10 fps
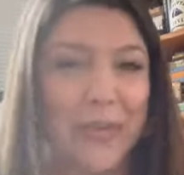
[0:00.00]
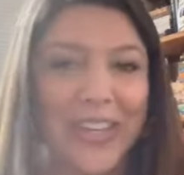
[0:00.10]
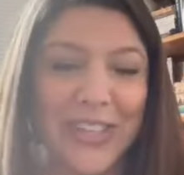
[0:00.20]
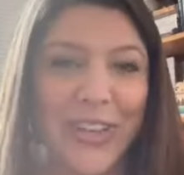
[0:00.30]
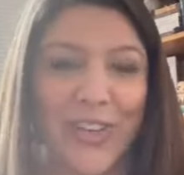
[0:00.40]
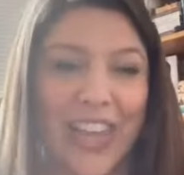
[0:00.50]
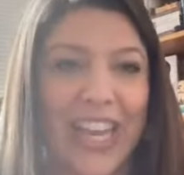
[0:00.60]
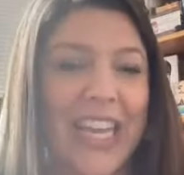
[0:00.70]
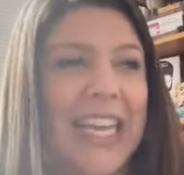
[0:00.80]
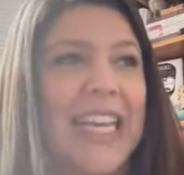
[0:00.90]
weeks ago
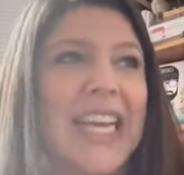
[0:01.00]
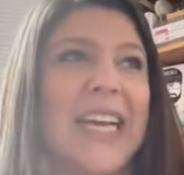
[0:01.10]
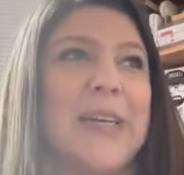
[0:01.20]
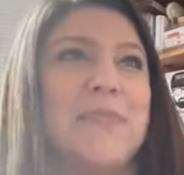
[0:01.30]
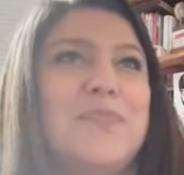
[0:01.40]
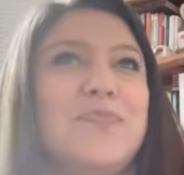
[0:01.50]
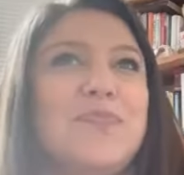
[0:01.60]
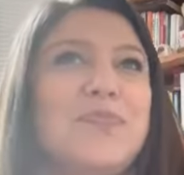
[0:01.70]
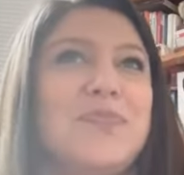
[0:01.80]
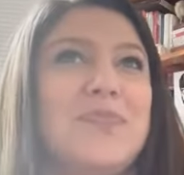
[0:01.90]
that
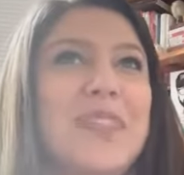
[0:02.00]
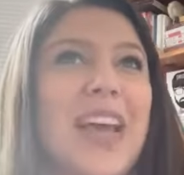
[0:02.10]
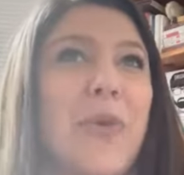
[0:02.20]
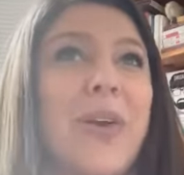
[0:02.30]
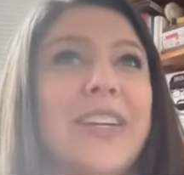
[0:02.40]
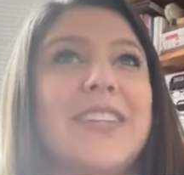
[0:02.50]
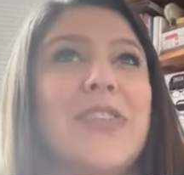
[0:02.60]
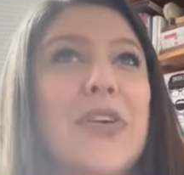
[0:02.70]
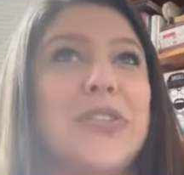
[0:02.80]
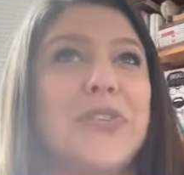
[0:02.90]
I wanted us
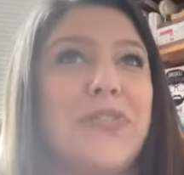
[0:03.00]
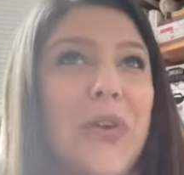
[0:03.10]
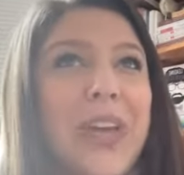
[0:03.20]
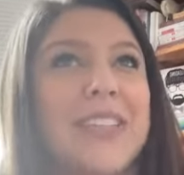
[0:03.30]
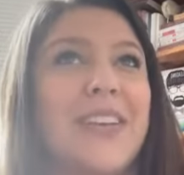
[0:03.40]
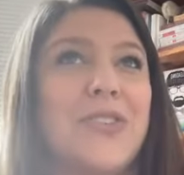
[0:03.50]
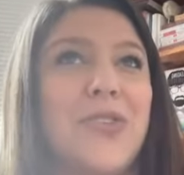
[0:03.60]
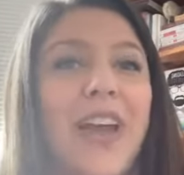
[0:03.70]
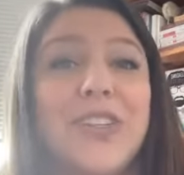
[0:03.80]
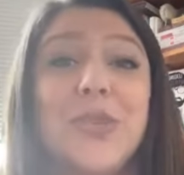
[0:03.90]
all to focus on
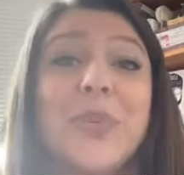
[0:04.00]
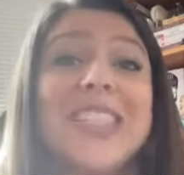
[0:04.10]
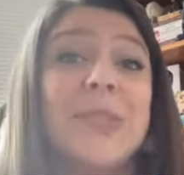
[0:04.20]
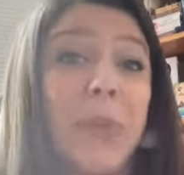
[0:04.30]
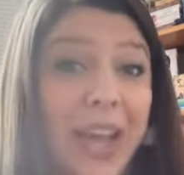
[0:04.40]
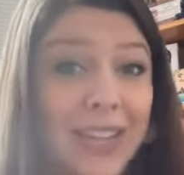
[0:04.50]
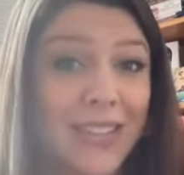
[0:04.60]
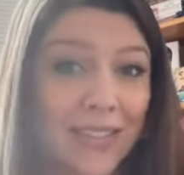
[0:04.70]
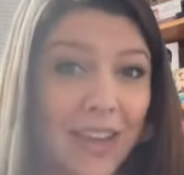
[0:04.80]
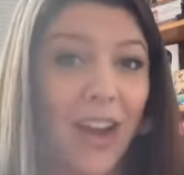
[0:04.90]
trying to respect
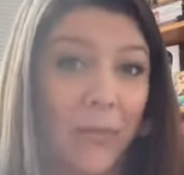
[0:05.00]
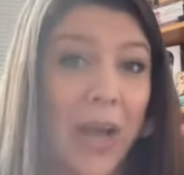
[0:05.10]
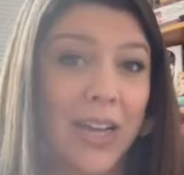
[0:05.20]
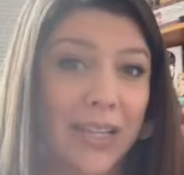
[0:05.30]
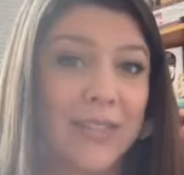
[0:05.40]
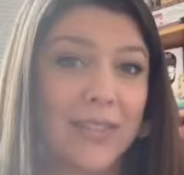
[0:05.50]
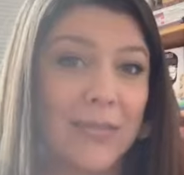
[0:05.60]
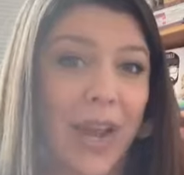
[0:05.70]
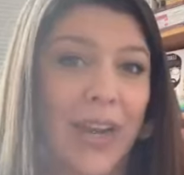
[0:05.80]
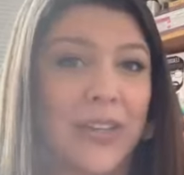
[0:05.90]
our bodies,
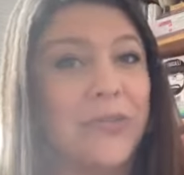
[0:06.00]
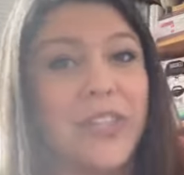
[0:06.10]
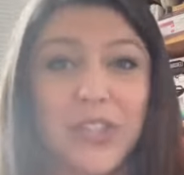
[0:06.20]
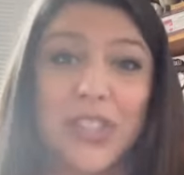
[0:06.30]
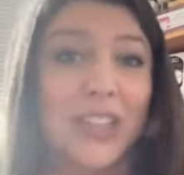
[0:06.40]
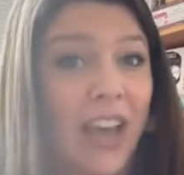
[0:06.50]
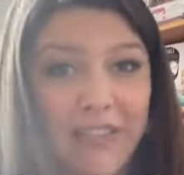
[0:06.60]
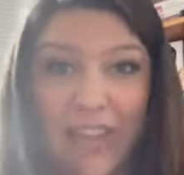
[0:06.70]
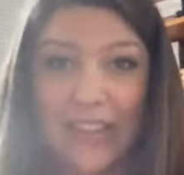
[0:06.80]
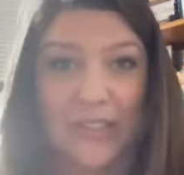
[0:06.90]
right? I don't need you to love
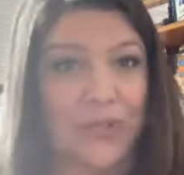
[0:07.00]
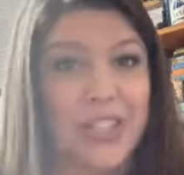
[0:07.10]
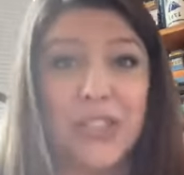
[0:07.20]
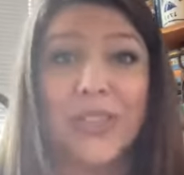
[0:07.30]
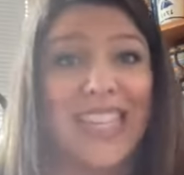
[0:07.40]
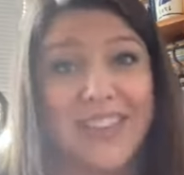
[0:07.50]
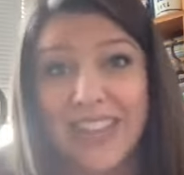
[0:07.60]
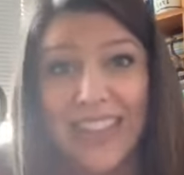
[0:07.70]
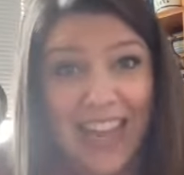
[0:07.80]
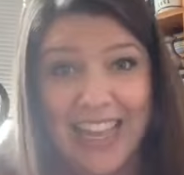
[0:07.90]
it. I don't need you to
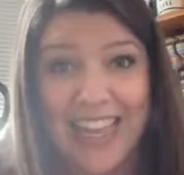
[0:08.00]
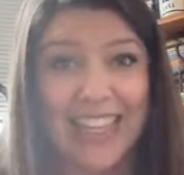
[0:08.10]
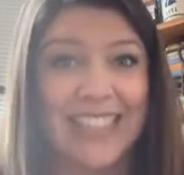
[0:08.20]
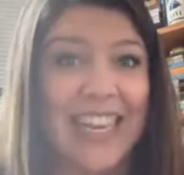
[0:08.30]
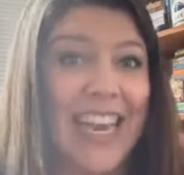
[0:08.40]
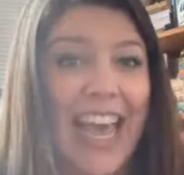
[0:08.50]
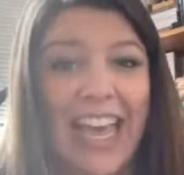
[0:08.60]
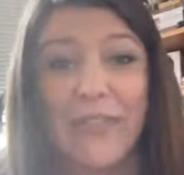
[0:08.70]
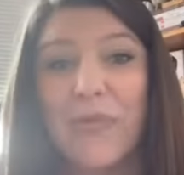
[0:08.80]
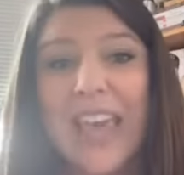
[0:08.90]
even like it.
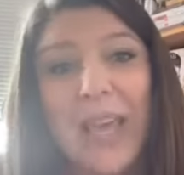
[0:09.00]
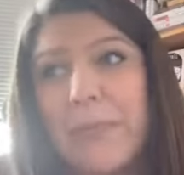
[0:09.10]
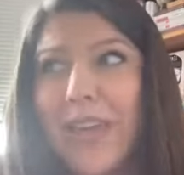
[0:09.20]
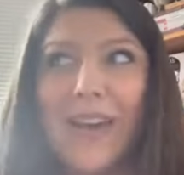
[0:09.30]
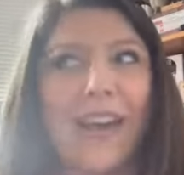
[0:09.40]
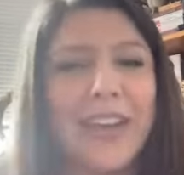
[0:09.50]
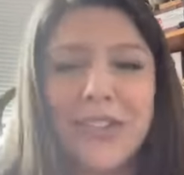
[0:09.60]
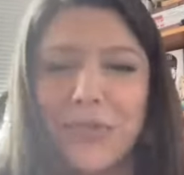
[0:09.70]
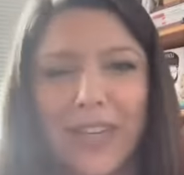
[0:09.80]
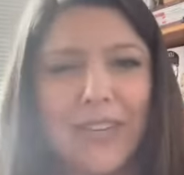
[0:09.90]
And if you can't be kind
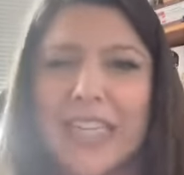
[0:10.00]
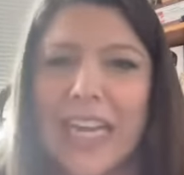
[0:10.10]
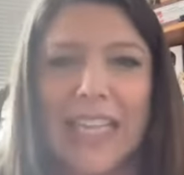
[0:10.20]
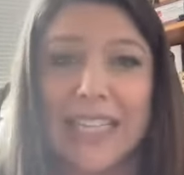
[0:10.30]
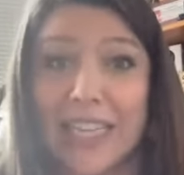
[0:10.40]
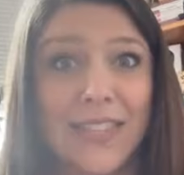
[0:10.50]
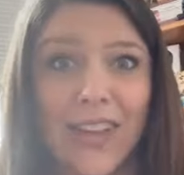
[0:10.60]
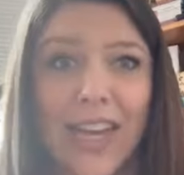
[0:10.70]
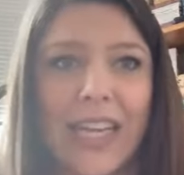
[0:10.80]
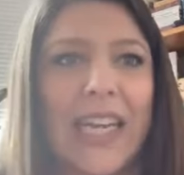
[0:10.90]
to it every day, like that's
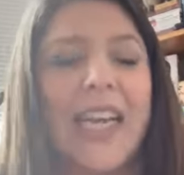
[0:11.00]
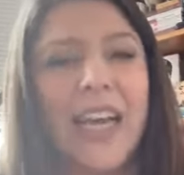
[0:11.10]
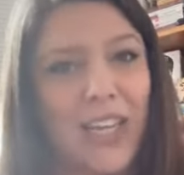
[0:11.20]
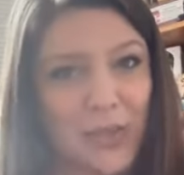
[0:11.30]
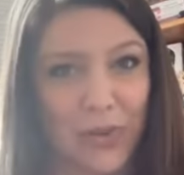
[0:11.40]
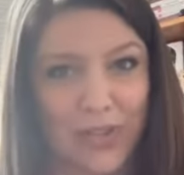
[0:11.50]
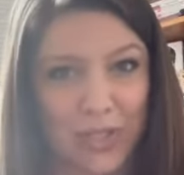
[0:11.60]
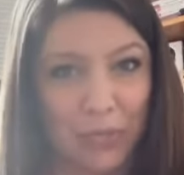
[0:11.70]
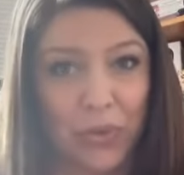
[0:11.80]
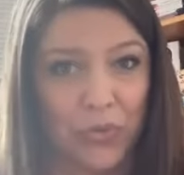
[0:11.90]
fine. I just want us to
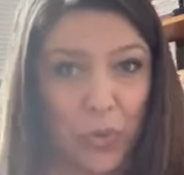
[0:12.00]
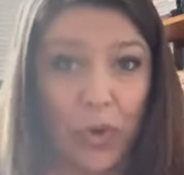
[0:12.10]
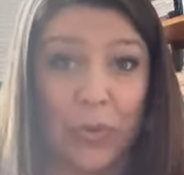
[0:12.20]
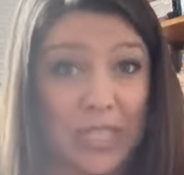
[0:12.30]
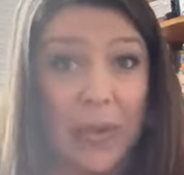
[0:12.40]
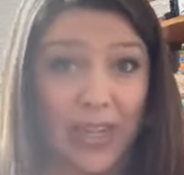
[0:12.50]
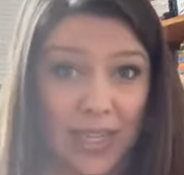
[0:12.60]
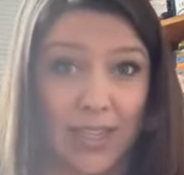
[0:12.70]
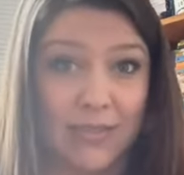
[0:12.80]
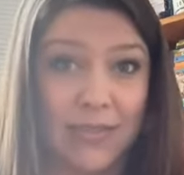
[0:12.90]
move toward
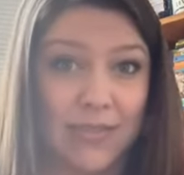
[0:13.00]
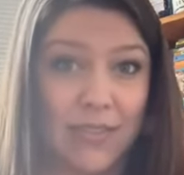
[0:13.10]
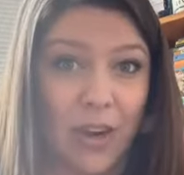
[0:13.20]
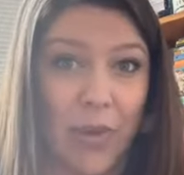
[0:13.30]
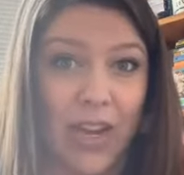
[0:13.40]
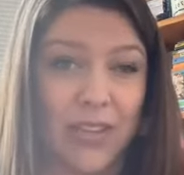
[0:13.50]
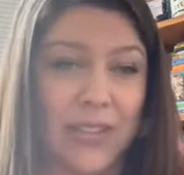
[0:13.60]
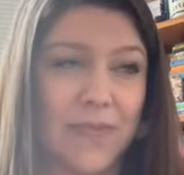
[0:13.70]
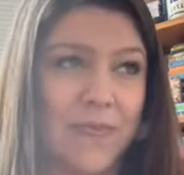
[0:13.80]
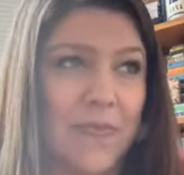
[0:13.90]
respecting our
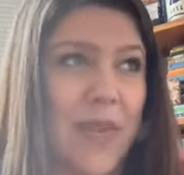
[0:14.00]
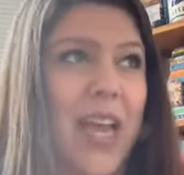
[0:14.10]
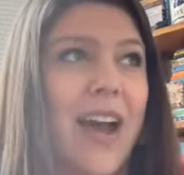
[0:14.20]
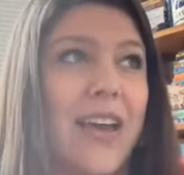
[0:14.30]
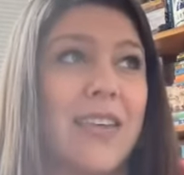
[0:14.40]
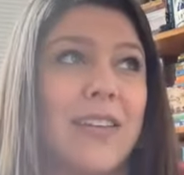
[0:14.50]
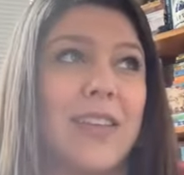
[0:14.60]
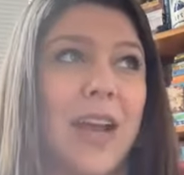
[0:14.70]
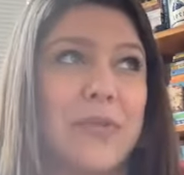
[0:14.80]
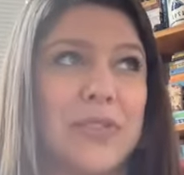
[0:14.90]
bodies. And I thought
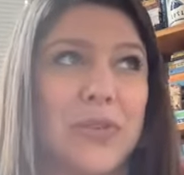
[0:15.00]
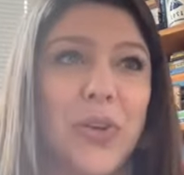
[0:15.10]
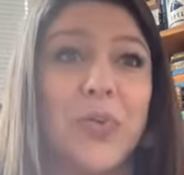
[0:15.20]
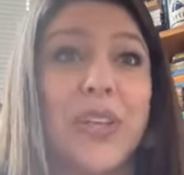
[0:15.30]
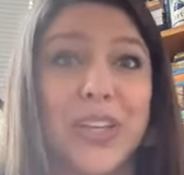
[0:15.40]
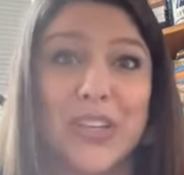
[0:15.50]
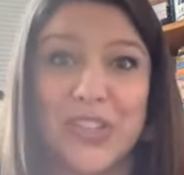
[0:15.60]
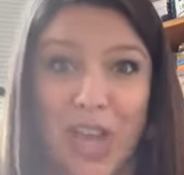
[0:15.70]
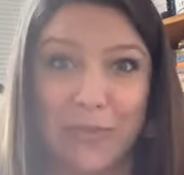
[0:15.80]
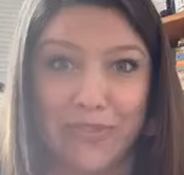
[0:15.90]
that I was doing a really good
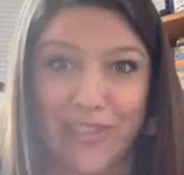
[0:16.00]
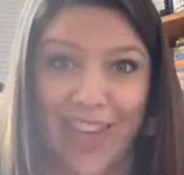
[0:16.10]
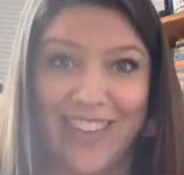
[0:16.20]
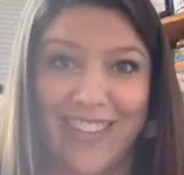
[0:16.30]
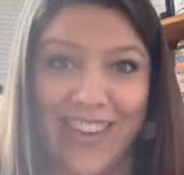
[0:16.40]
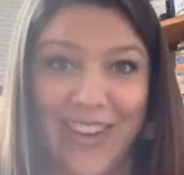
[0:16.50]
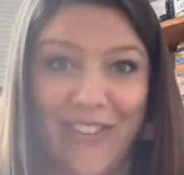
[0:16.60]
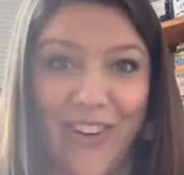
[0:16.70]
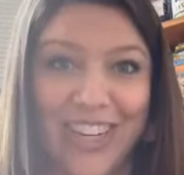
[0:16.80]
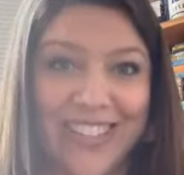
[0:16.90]
job of that in
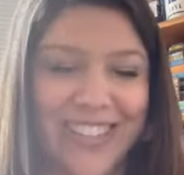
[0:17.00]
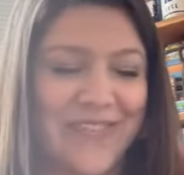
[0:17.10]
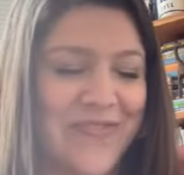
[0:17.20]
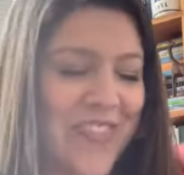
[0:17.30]
quarantine.